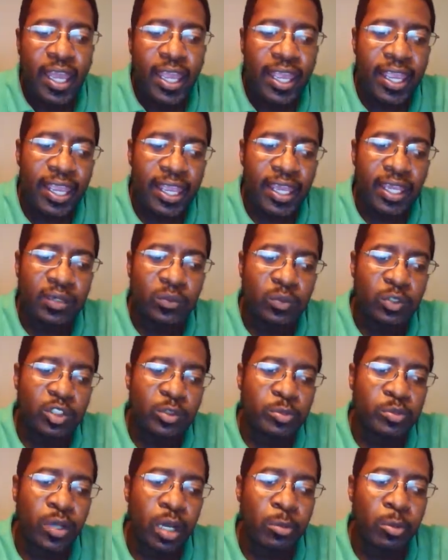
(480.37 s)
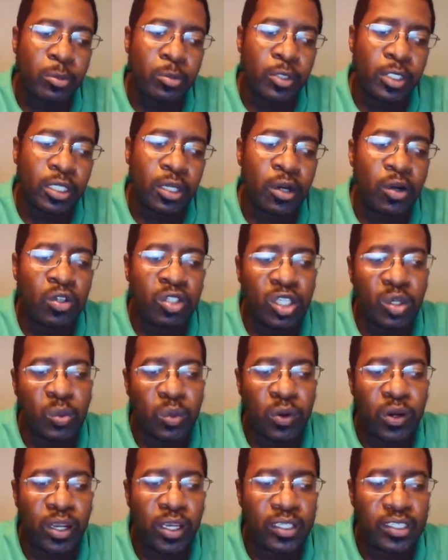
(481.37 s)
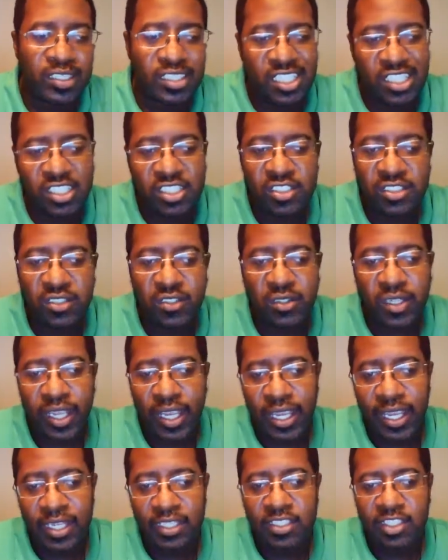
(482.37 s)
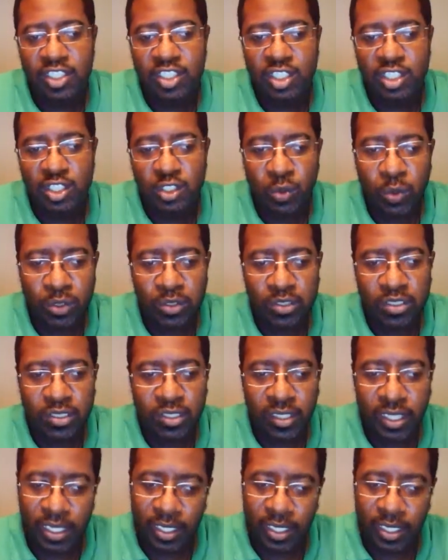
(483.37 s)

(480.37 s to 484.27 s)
and was probably only wearing a t-shirt and shorts.